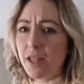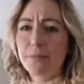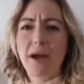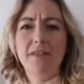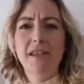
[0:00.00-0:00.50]

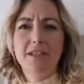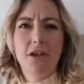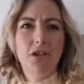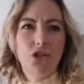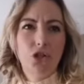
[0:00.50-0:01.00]
But I think it's
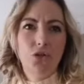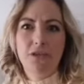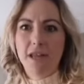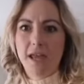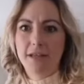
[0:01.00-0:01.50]
only
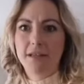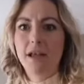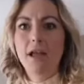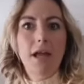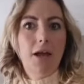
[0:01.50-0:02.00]
Tuesdays
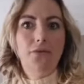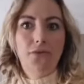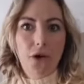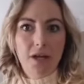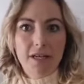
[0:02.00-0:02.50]
and
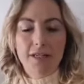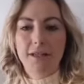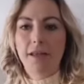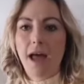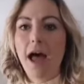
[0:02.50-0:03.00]

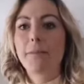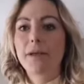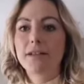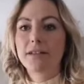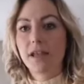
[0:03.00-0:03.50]
Fridays that
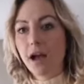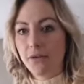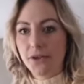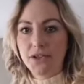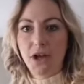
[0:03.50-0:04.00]
happens. The
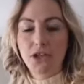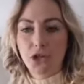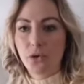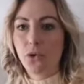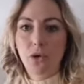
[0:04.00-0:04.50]
others, I
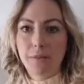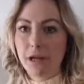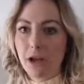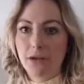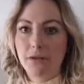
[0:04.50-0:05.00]
do it all in
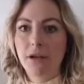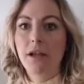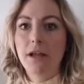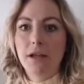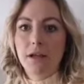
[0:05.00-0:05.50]
my
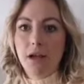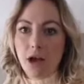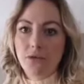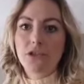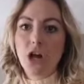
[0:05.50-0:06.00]

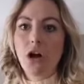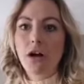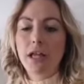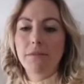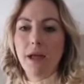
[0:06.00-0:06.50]
own
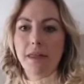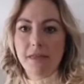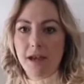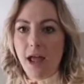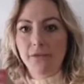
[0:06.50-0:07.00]
time,
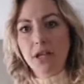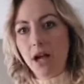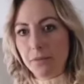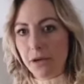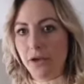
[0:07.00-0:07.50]
and then have to
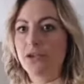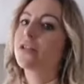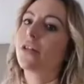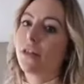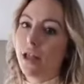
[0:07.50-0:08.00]
upload
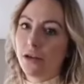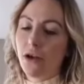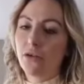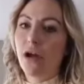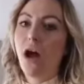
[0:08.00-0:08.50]
so that they
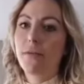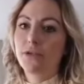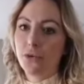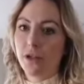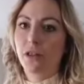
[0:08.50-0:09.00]
know that I'm
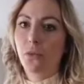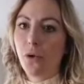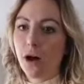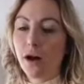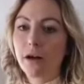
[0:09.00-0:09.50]
doing the
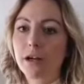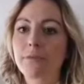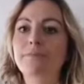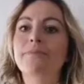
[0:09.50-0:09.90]
work.